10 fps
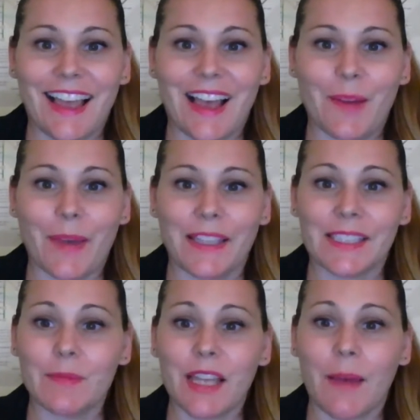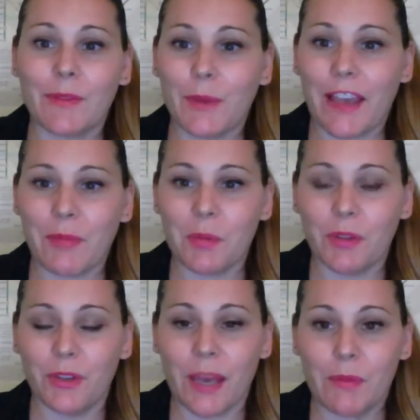and sometimes we have people
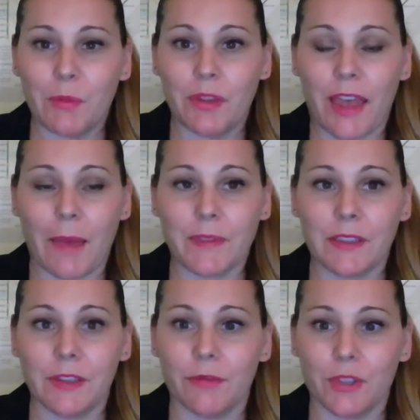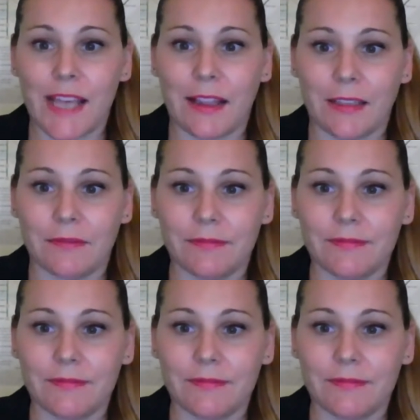who come in with absolute raw talent.